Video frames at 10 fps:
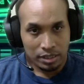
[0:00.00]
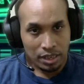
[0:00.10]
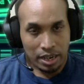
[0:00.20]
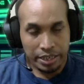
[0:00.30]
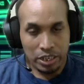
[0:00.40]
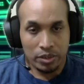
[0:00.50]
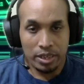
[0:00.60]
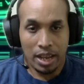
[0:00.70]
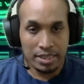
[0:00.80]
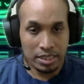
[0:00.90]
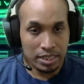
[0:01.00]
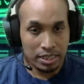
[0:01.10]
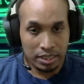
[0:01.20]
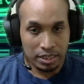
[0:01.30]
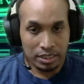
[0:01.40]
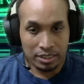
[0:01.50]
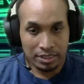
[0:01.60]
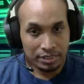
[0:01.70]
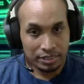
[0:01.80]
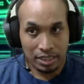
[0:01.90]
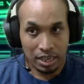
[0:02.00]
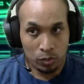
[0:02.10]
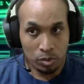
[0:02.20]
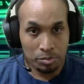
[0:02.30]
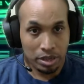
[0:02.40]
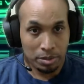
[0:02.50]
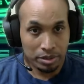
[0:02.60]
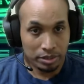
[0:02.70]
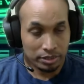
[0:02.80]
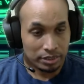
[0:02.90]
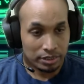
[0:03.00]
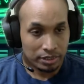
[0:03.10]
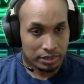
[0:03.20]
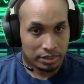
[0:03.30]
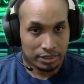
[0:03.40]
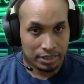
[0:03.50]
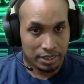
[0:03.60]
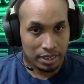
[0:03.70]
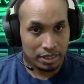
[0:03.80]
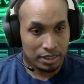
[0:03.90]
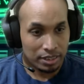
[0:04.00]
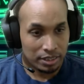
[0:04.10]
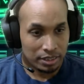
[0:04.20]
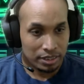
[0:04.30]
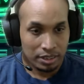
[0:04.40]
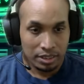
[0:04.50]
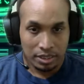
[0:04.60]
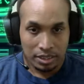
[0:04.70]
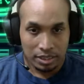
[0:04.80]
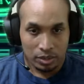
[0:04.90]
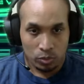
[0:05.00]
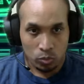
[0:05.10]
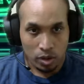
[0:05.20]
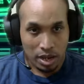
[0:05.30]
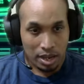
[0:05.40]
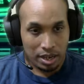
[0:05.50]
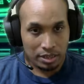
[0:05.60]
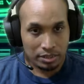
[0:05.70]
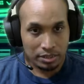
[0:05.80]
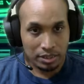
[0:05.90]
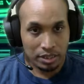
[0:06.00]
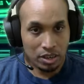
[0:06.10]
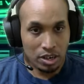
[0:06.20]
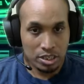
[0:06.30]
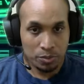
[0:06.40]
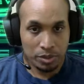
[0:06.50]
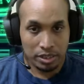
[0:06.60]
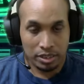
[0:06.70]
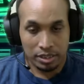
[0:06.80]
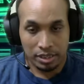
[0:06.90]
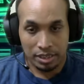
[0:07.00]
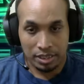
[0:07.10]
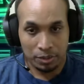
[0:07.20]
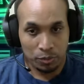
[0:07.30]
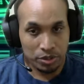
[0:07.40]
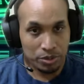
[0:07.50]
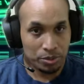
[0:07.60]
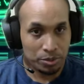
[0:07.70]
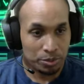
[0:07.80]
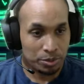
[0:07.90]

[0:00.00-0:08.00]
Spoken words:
I know he has a king that I won't be able to take. Wow, look at the cards we drew.